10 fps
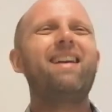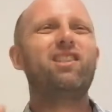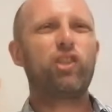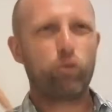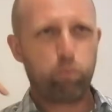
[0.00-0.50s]
a
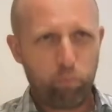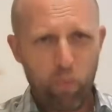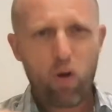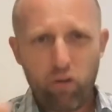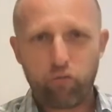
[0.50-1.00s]

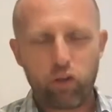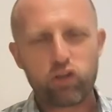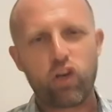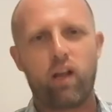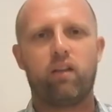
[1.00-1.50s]
spiritful
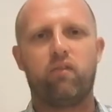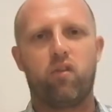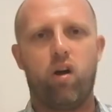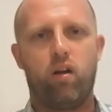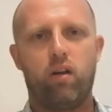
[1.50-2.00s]
child of
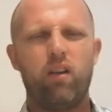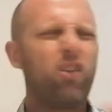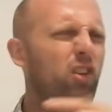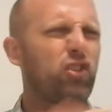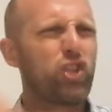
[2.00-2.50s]
God,
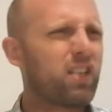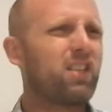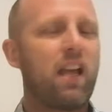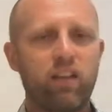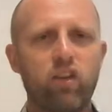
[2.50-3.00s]
not
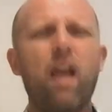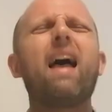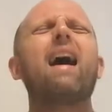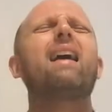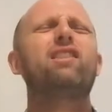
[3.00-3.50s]
just a,
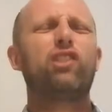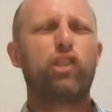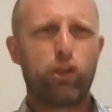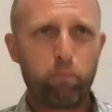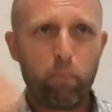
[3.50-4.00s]
a
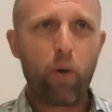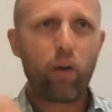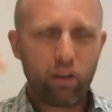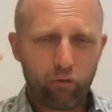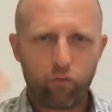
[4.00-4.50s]

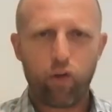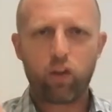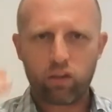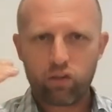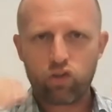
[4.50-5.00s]
spirit
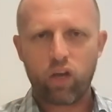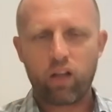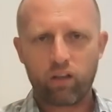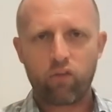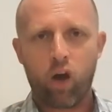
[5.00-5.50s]
filled
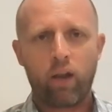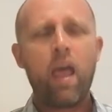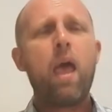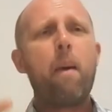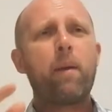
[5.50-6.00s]
child of God,
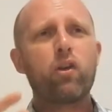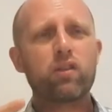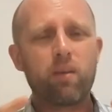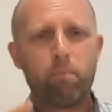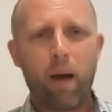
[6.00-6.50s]

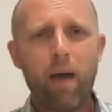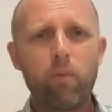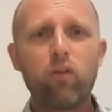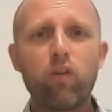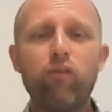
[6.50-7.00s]
because the
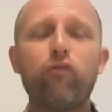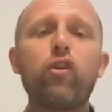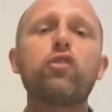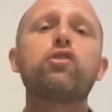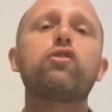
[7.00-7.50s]
Bible
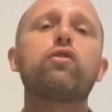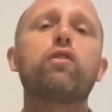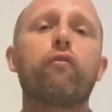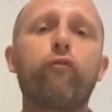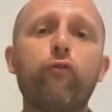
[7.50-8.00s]
refers to
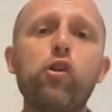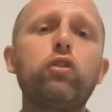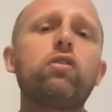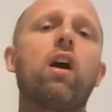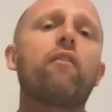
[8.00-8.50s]
the
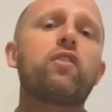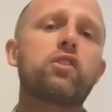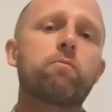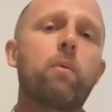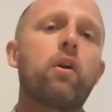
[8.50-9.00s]
fruit of the
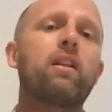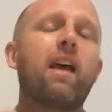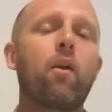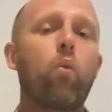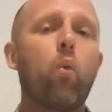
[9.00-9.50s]

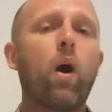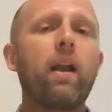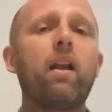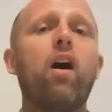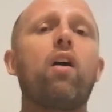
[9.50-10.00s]
Spirit, and
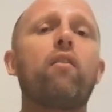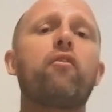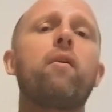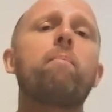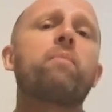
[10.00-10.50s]
one
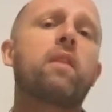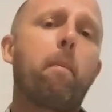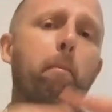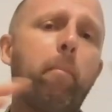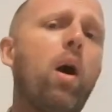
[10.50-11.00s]
of the
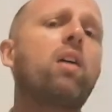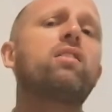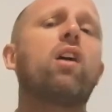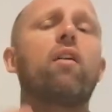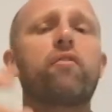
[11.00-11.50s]

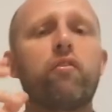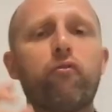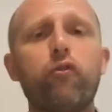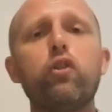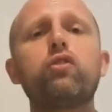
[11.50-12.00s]
part of the
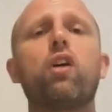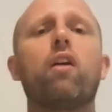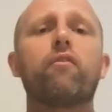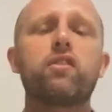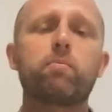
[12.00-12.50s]
fruit
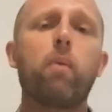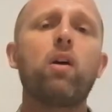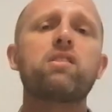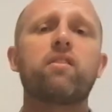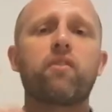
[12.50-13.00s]
of the
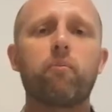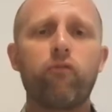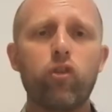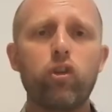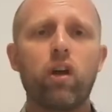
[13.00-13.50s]
parts of the
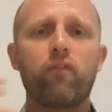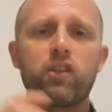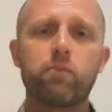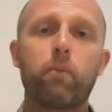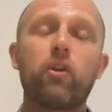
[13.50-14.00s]
fruit of
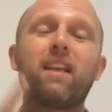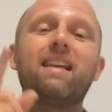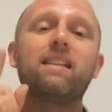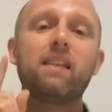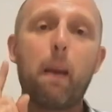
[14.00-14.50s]
the Spirit
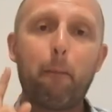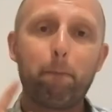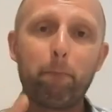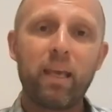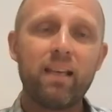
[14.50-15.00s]
is
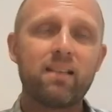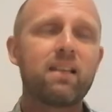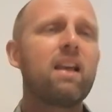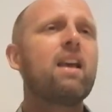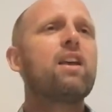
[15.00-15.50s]

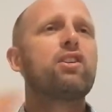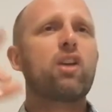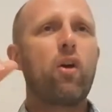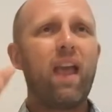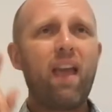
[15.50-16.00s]
peace.
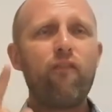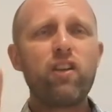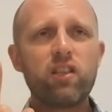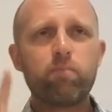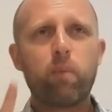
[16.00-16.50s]
So
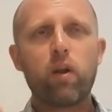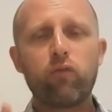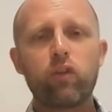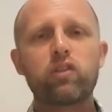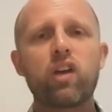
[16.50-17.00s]
every
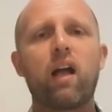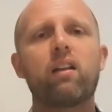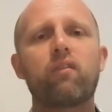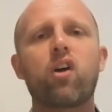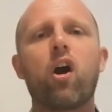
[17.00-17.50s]
spiritful
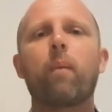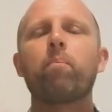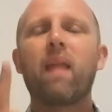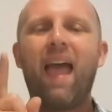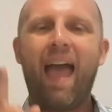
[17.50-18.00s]
child of God
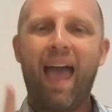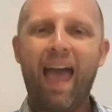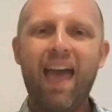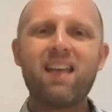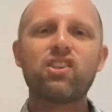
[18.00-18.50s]

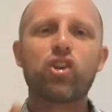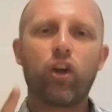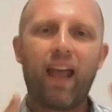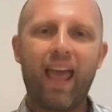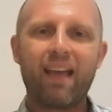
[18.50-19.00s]
has
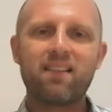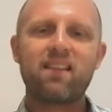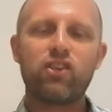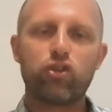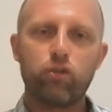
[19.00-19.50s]
got
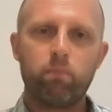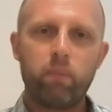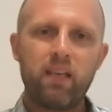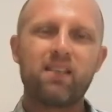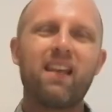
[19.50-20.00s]
access to
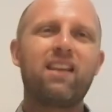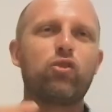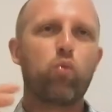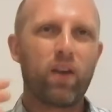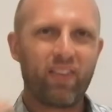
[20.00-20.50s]
peace.
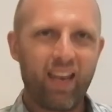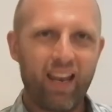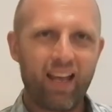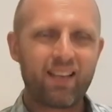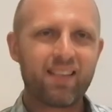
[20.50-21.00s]
It's
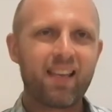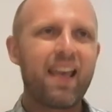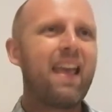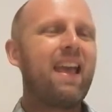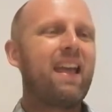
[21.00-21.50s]
within us,
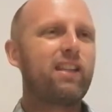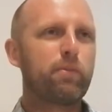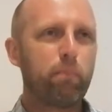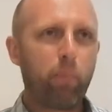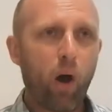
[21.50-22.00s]

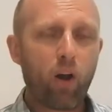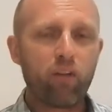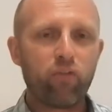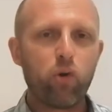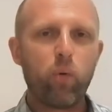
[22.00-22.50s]
it's part
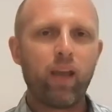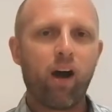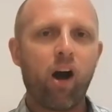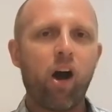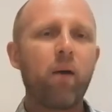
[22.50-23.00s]
of who we
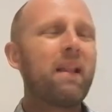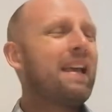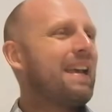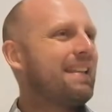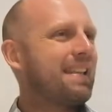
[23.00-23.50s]
are,
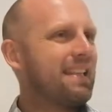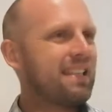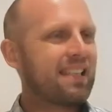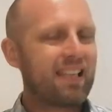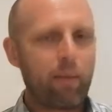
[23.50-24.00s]
it's
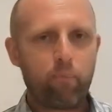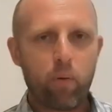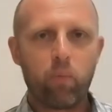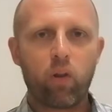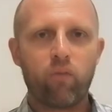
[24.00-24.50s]

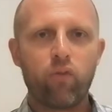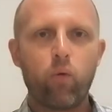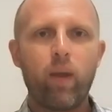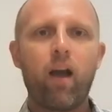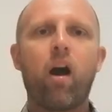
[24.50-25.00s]
inseparable of
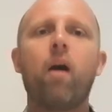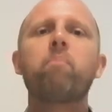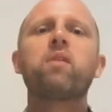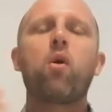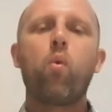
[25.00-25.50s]
who we
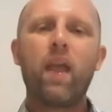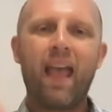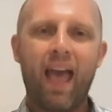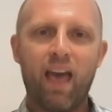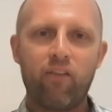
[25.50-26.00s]
are.
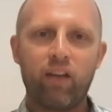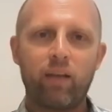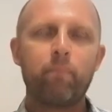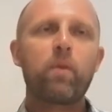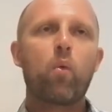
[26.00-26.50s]
We have
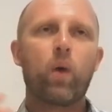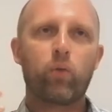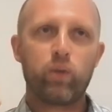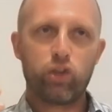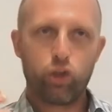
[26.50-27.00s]
it.
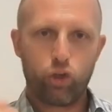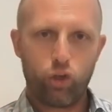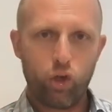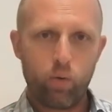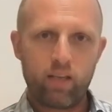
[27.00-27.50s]
What we
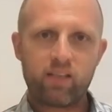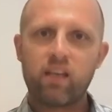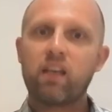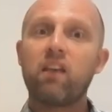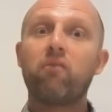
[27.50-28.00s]
should do is
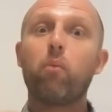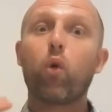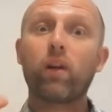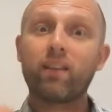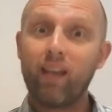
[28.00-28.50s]
give
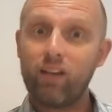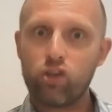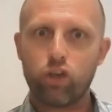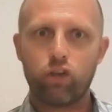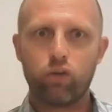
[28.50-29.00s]
more
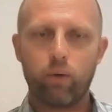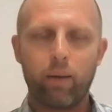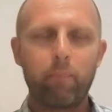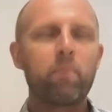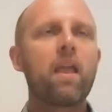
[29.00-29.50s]
attention to
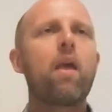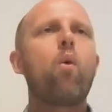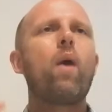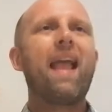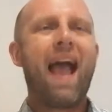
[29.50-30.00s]
it.
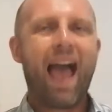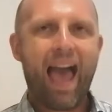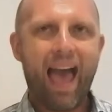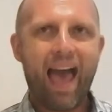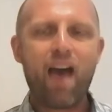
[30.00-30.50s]
We
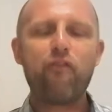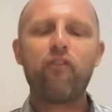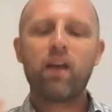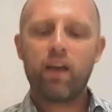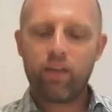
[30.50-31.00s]

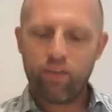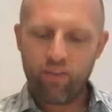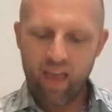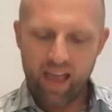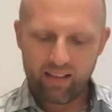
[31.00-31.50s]
have
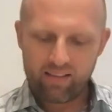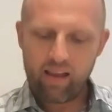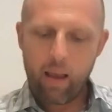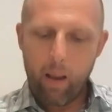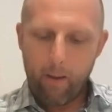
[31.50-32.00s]
that
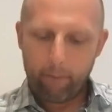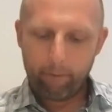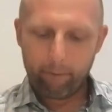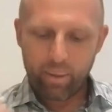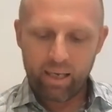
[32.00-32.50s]

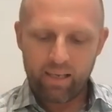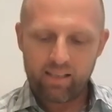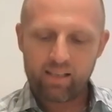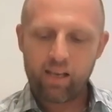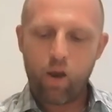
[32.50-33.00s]

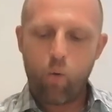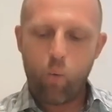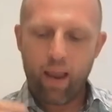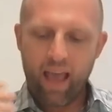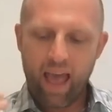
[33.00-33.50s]
peace.
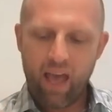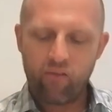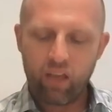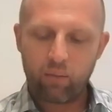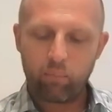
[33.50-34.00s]
We
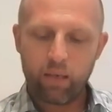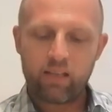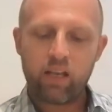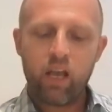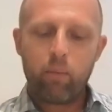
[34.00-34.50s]
have that
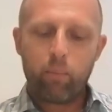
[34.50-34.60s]
peace